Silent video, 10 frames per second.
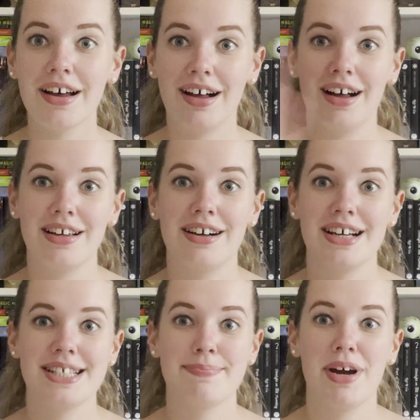Hi
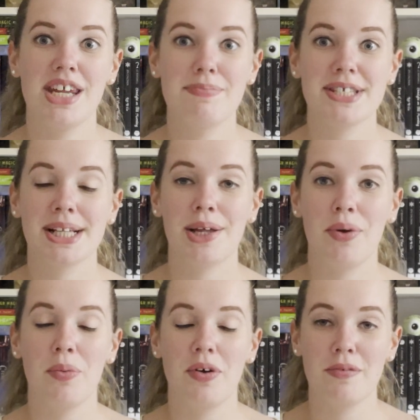guys, my name is
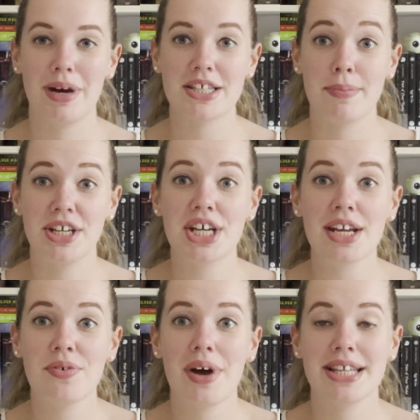Chloe, welcome back to my
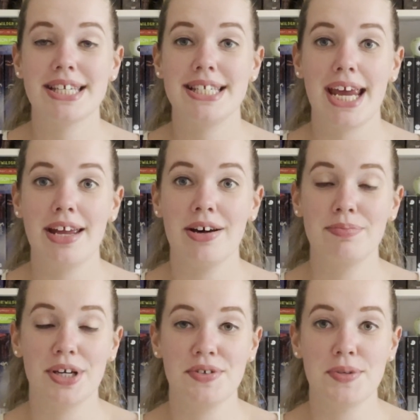channel, and today I'm
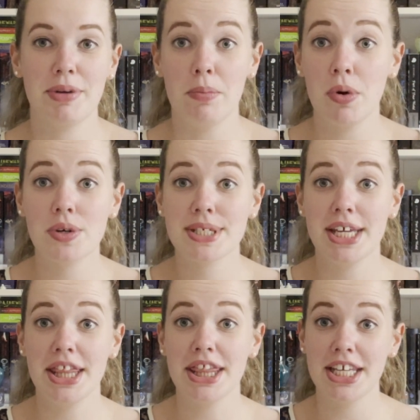going to be
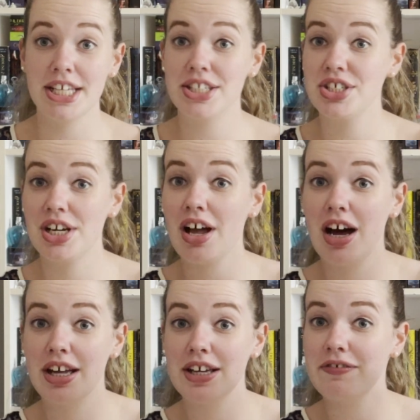unboxing the
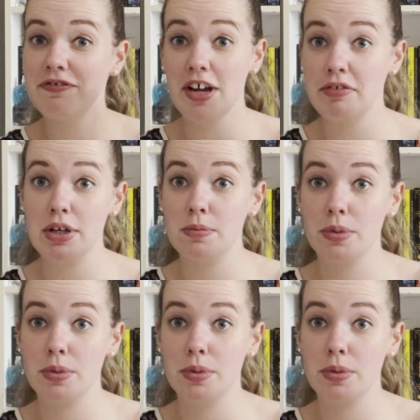July FairyLoot